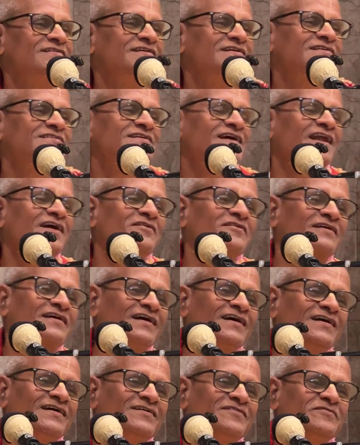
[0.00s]
Nirjala
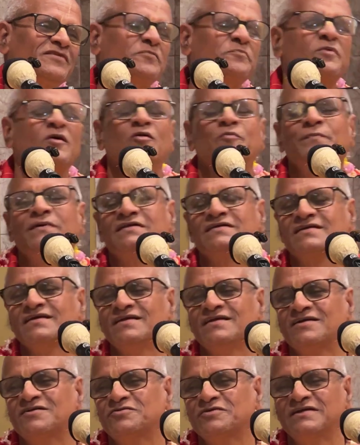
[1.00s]
okay. But Prabhupada
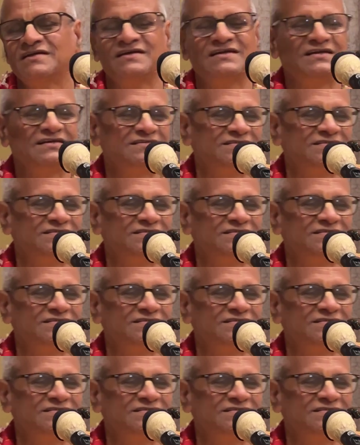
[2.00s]
did not do any